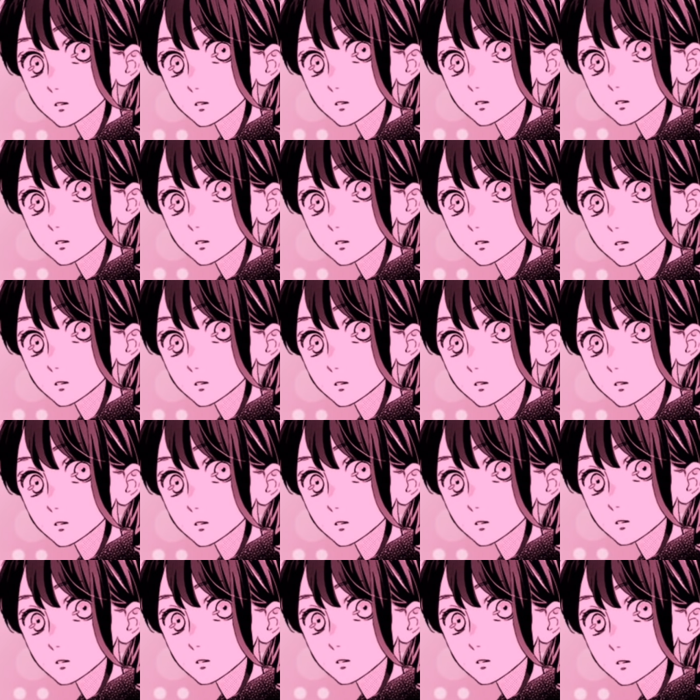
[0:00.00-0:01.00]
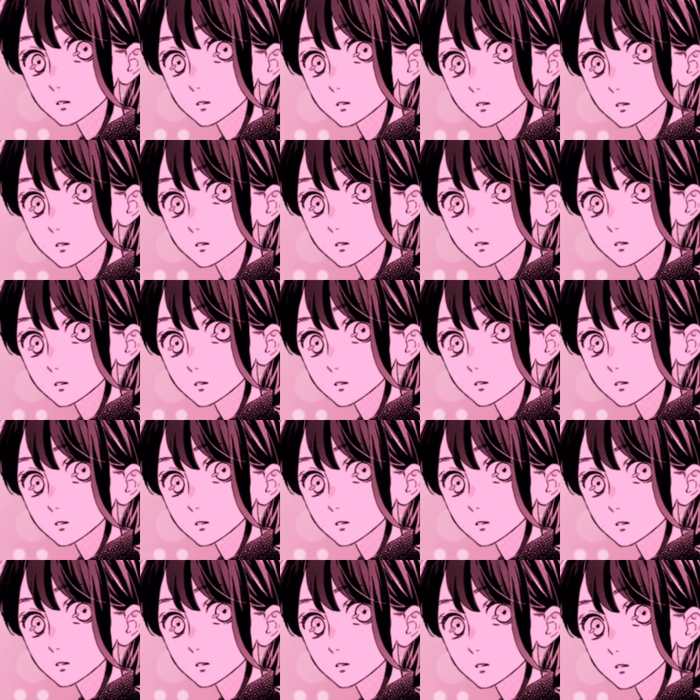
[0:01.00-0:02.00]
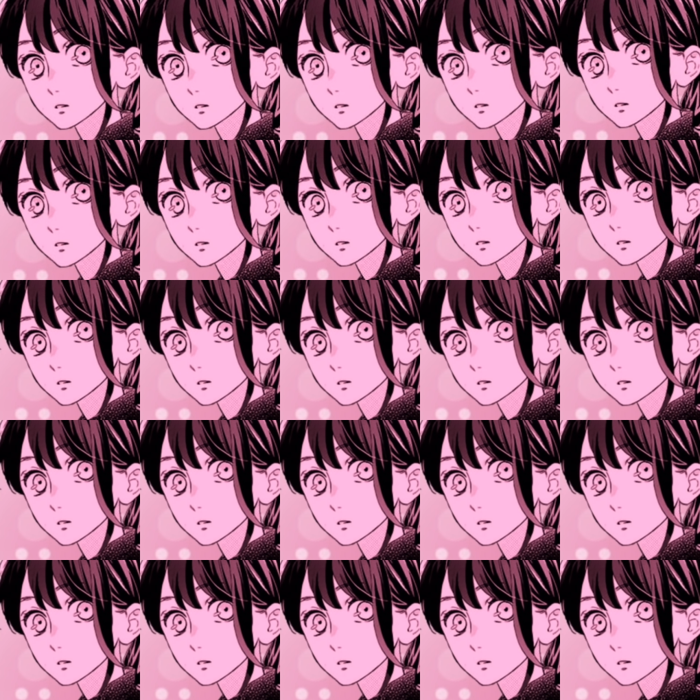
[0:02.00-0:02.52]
[no speech]